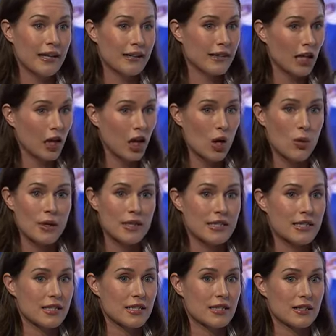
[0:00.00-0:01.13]
The
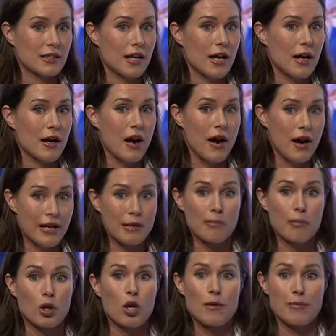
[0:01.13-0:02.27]
lowest
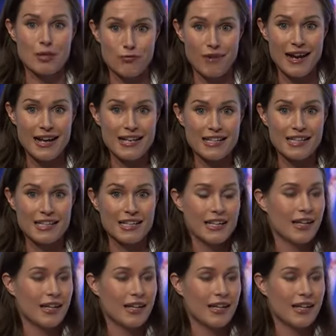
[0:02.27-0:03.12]
unemployment rate.